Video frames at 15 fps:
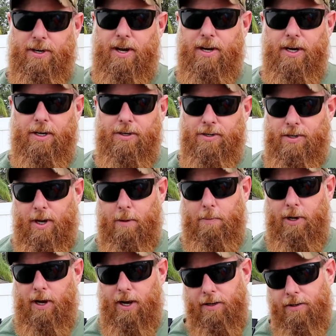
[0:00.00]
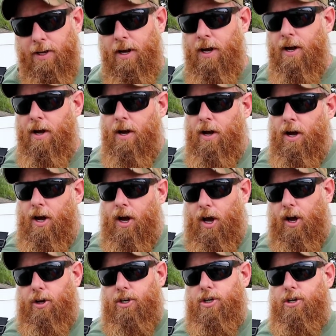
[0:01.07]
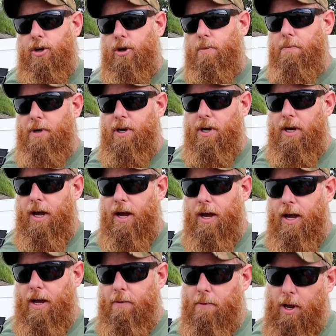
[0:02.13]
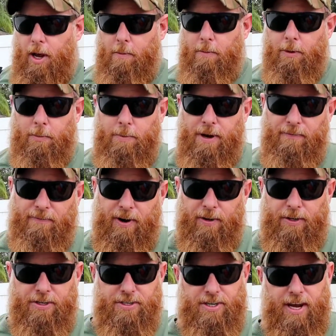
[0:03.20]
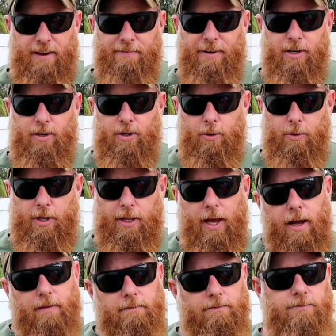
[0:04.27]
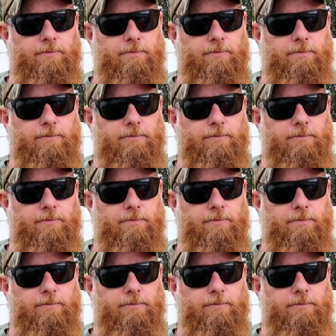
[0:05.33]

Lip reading: that I need to stabilize, I should be able to be fairly safe in doing that.